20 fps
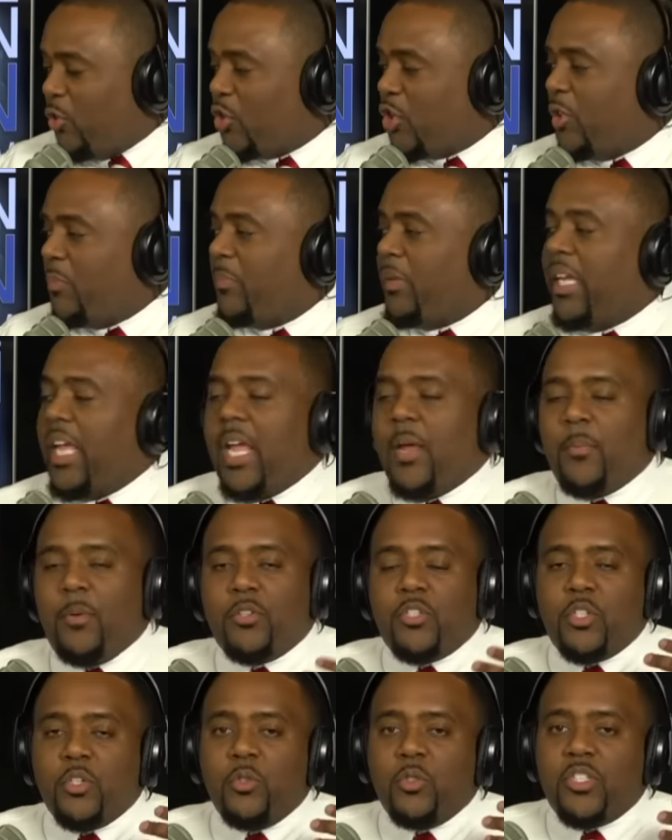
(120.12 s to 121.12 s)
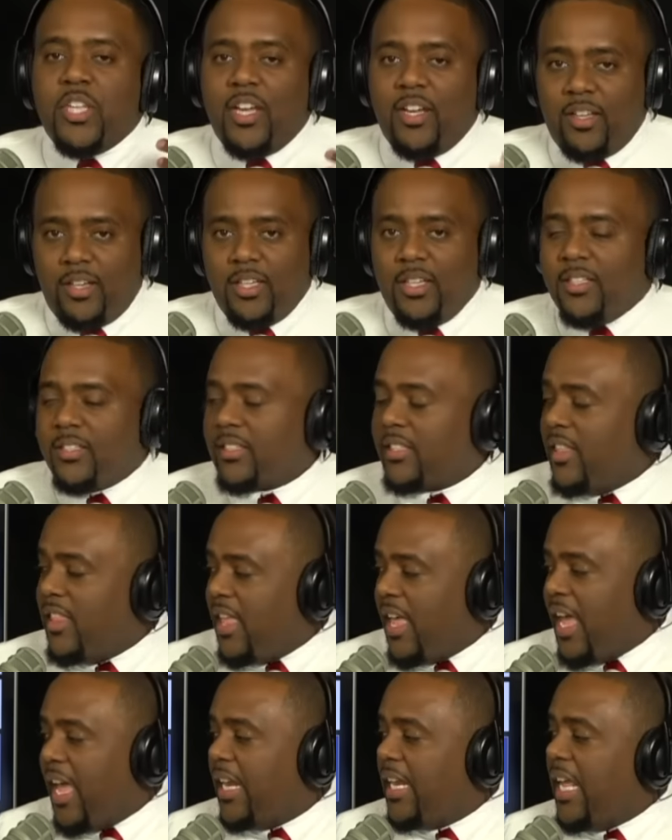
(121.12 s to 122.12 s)
you should be able to tell us
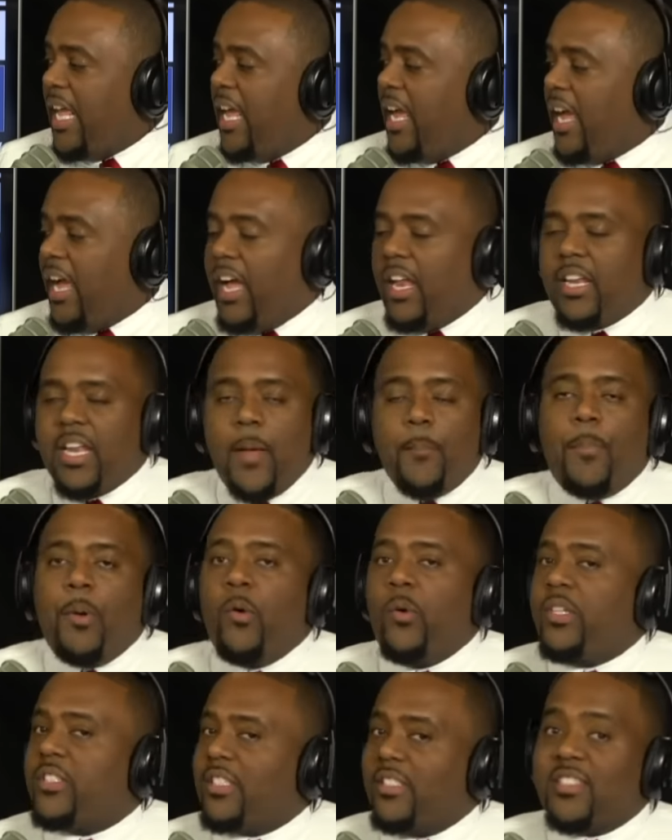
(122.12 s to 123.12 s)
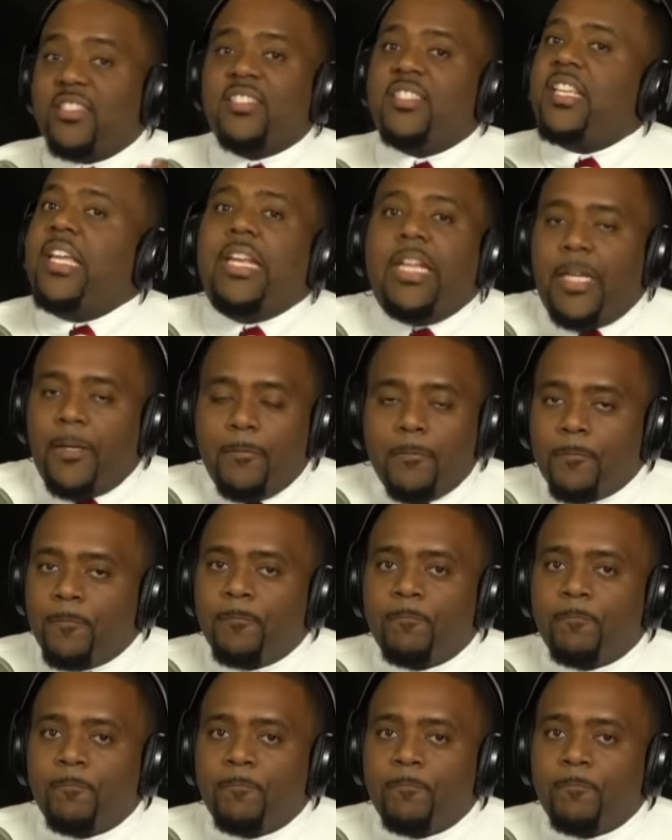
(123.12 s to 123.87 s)
that Aleppo is a city.